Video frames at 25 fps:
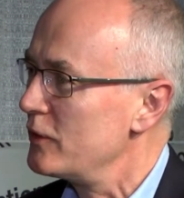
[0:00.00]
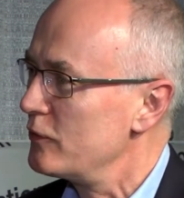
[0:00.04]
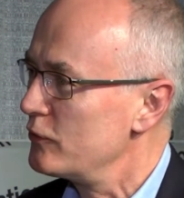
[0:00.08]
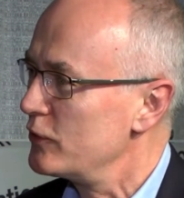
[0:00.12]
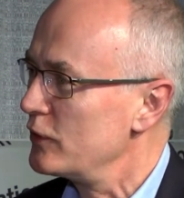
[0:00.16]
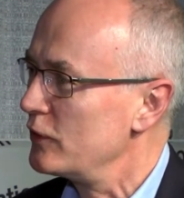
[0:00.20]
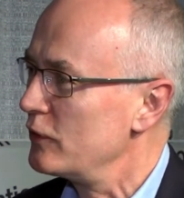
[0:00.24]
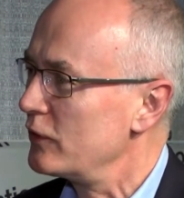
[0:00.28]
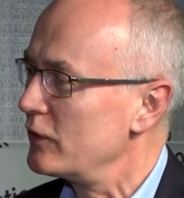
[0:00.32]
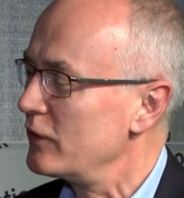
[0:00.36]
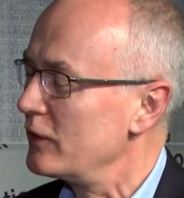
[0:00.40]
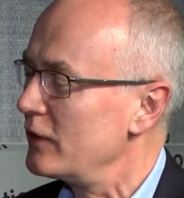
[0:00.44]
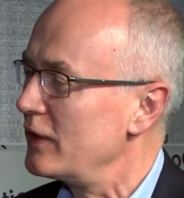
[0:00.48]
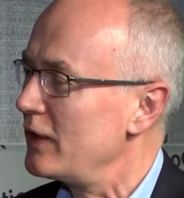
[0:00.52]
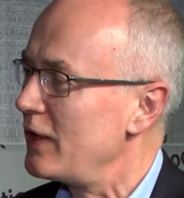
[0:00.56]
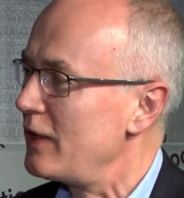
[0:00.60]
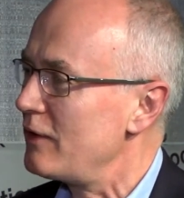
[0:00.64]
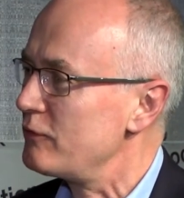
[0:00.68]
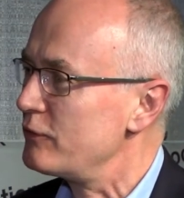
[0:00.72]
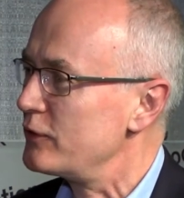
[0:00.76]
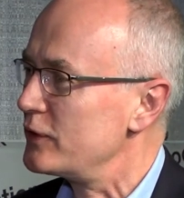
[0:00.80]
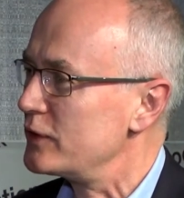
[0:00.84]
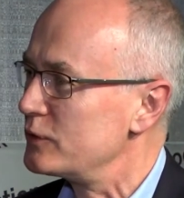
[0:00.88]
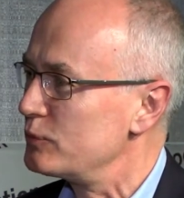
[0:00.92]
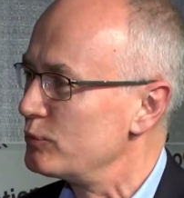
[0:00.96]
If you look at the
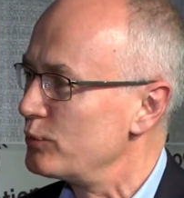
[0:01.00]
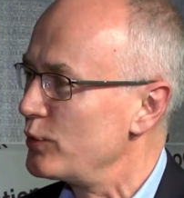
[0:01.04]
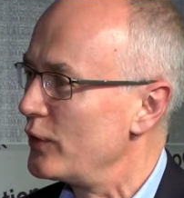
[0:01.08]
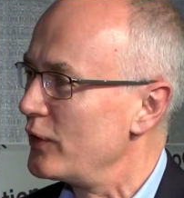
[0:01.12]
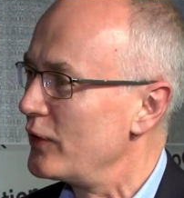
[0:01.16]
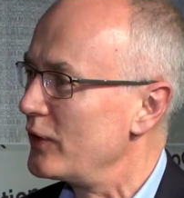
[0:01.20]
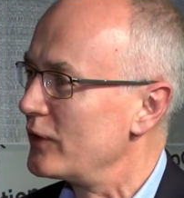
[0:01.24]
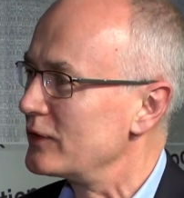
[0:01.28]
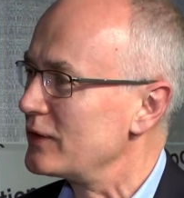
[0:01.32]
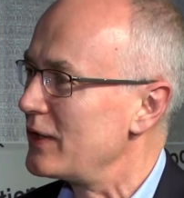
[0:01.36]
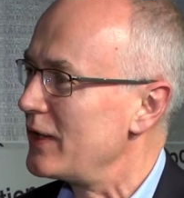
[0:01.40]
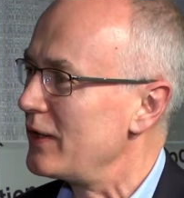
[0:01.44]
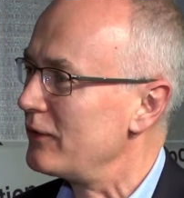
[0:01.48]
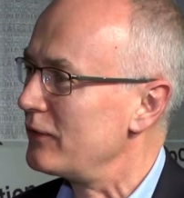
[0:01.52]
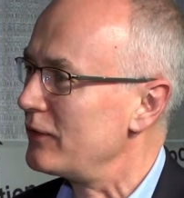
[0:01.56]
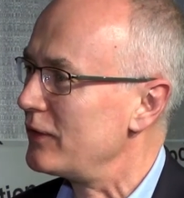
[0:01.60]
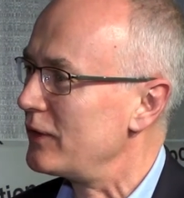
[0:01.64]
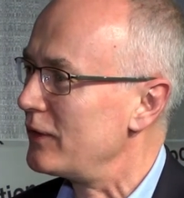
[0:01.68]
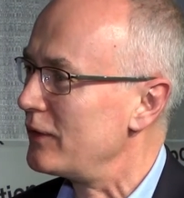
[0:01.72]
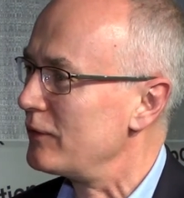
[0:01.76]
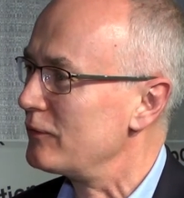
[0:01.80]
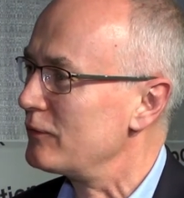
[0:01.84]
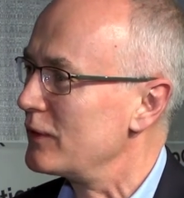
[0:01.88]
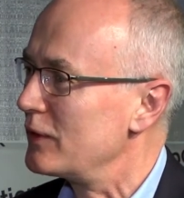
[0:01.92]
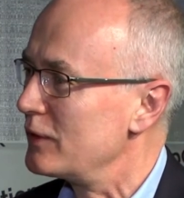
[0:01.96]
average product out
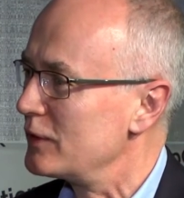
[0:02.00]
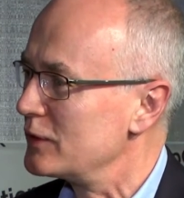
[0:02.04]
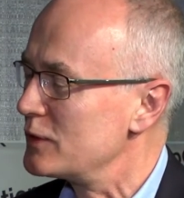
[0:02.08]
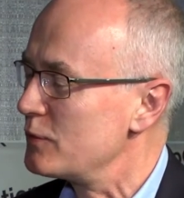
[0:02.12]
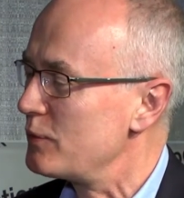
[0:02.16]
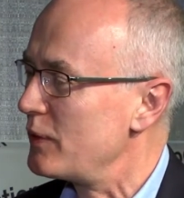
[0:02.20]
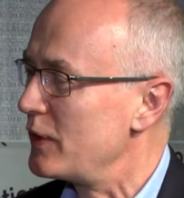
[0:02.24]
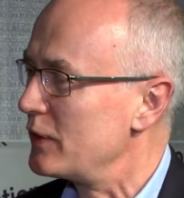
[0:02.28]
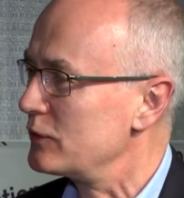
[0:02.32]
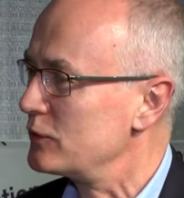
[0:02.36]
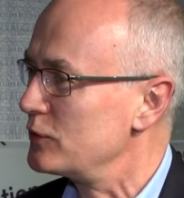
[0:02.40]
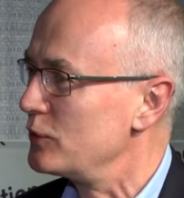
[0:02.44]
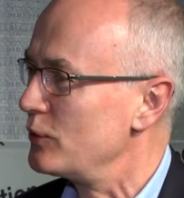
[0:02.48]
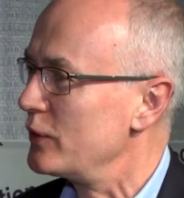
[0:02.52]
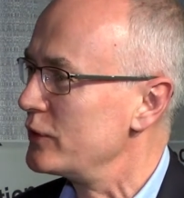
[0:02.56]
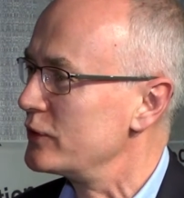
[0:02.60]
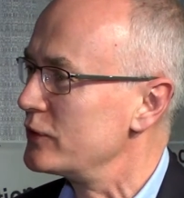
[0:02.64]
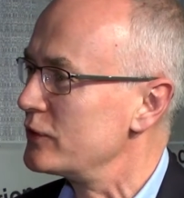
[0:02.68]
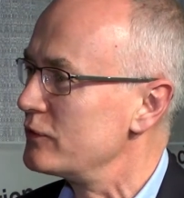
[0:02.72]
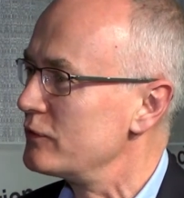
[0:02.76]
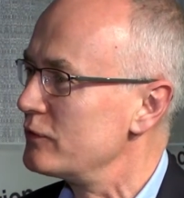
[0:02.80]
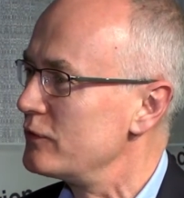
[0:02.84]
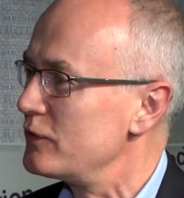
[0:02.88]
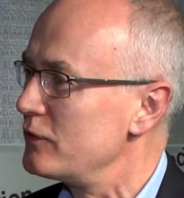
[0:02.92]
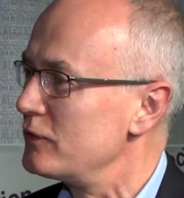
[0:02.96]
there, it's about two
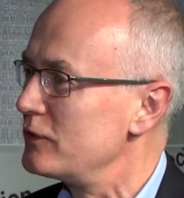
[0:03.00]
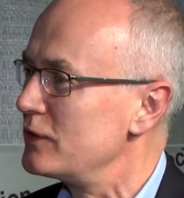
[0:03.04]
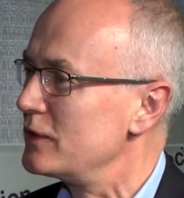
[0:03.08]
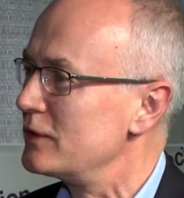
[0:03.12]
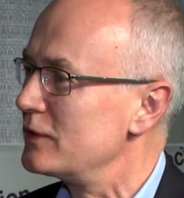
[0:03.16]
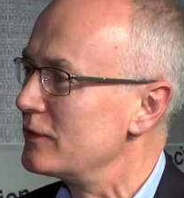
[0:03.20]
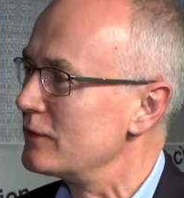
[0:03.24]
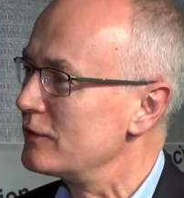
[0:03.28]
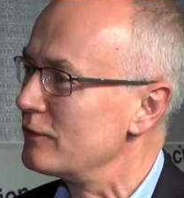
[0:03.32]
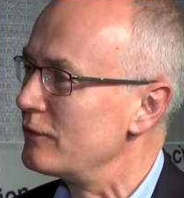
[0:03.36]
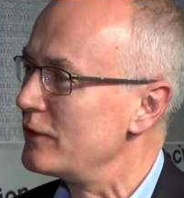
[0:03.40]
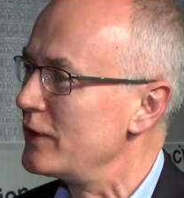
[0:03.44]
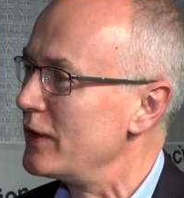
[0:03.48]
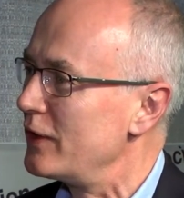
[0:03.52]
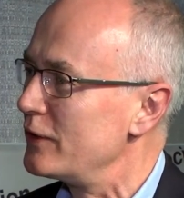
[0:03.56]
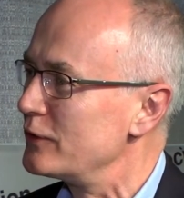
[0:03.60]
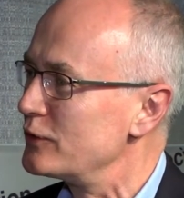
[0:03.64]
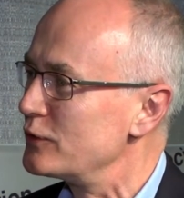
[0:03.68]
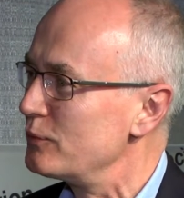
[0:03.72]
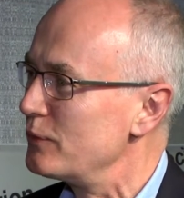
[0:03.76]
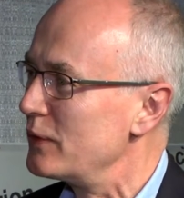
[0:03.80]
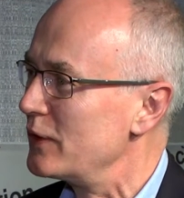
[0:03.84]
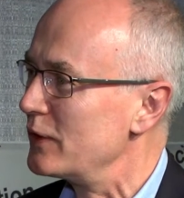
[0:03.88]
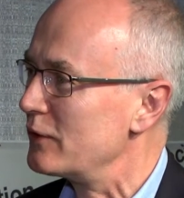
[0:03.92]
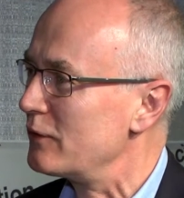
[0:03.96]
hundred fifty to three
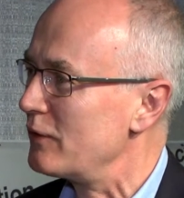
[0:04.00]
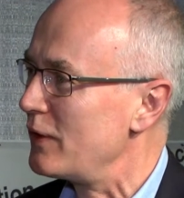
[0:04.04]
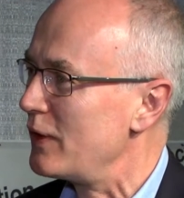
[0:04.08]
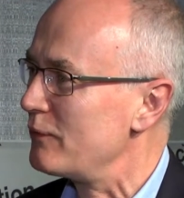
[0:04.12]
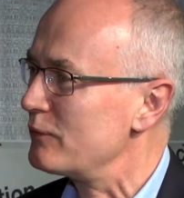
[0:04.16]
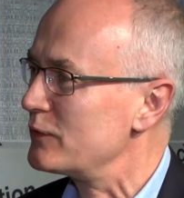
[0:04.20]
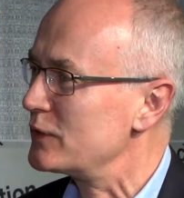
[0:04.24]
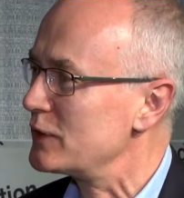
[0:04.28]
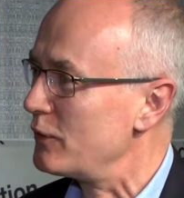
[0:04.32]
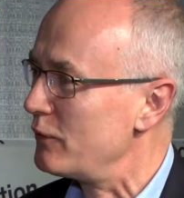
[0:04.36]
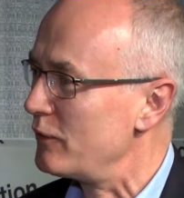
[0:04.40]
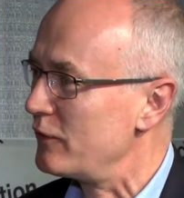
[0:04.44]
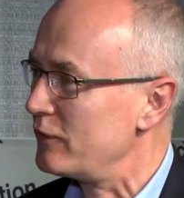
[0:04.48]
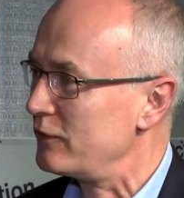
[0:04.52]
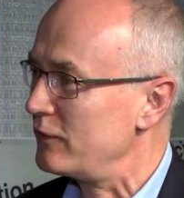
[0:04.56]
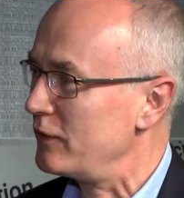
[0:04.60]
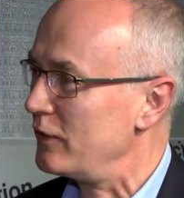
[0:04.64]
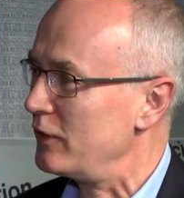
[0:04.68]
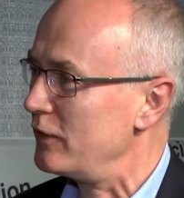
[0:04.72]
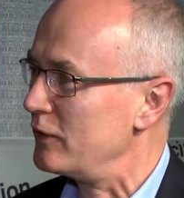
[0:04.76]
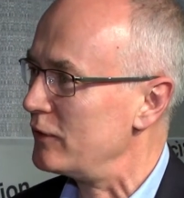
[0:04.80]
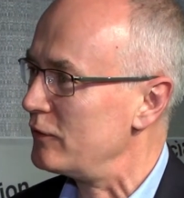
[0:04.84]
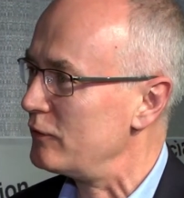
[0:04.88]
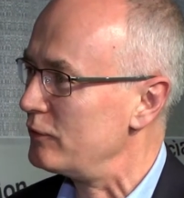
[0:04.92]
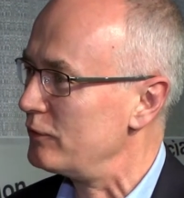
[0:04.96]
hundred milligrams, so a
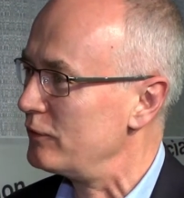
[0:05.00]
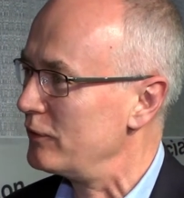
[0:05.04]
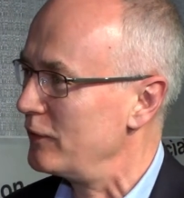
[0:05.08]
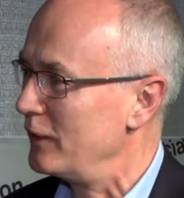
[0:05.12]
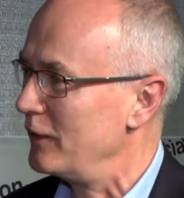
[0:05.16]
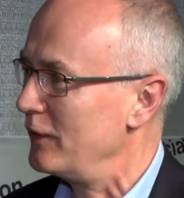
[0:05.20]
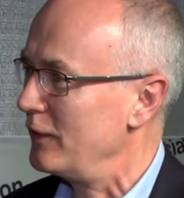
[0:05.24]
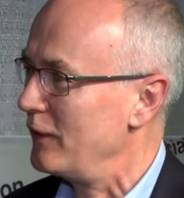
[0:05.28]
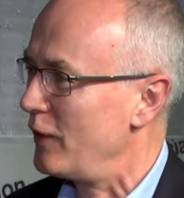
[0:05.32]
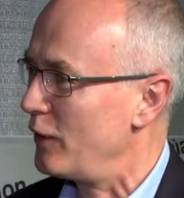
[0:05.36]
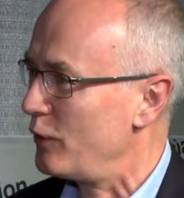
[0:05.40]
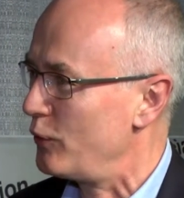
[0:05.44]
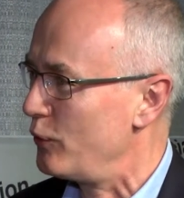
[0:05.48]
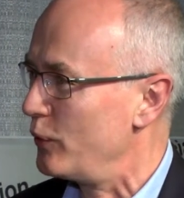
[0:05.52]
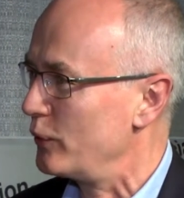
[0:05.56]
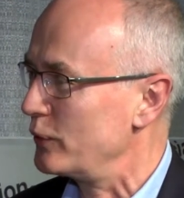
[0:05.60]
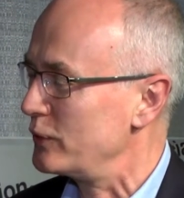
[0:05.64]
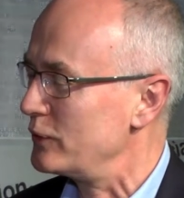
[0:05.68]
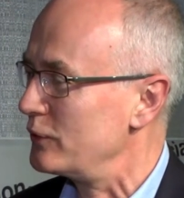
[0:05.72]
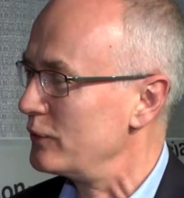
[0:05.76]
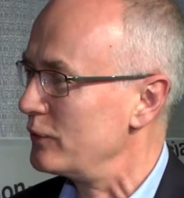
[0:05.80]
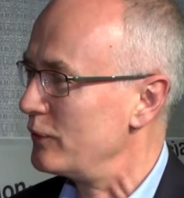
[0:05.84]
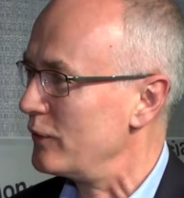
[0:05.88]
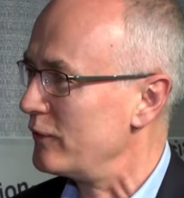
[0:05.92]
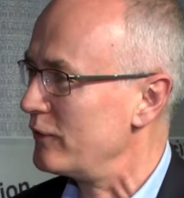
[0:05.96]
third of, a
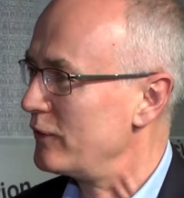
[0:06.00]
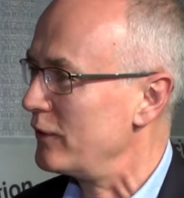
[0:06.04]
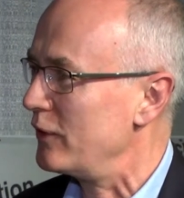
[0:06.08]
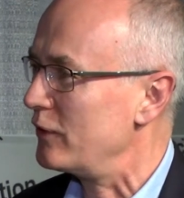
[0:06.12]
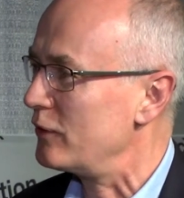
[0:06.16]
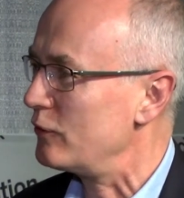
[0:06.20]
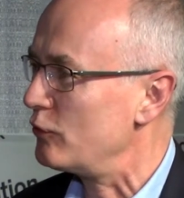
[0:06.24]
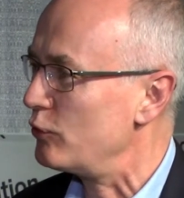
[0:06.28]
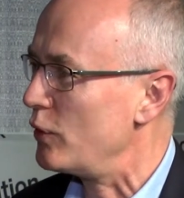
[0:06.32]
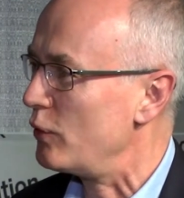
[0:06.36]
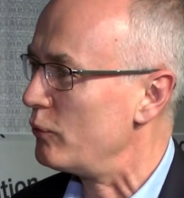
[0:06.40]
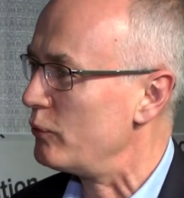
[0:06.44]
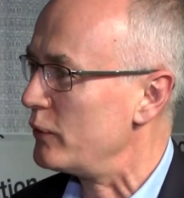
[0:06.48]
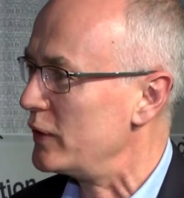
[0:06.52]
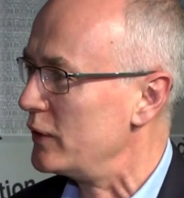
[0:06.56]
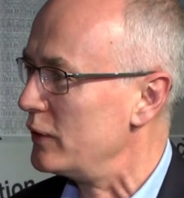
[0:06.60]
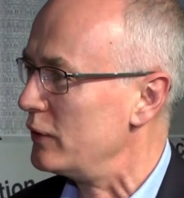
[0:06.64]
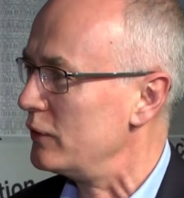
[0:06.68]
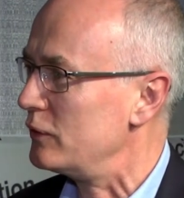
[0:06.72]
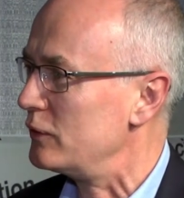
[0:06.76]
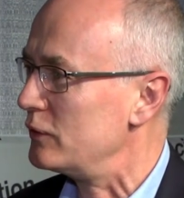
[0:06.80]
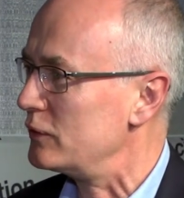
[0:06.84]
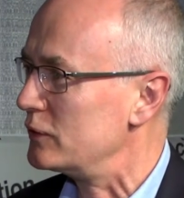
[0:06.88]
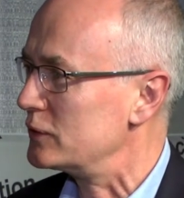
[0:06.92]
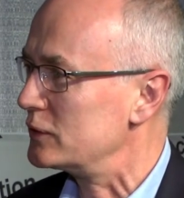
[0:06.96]
quarter to a third of what we
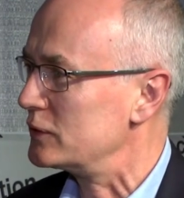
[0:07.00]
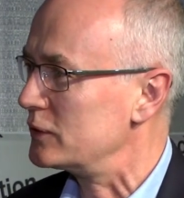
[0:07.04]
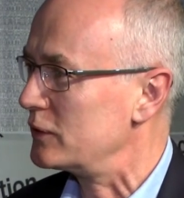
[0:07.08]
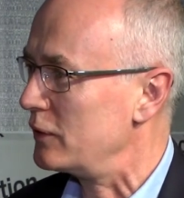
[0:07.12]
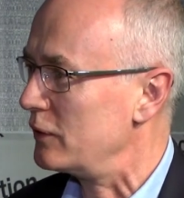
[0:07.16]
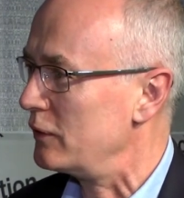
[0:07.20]
use.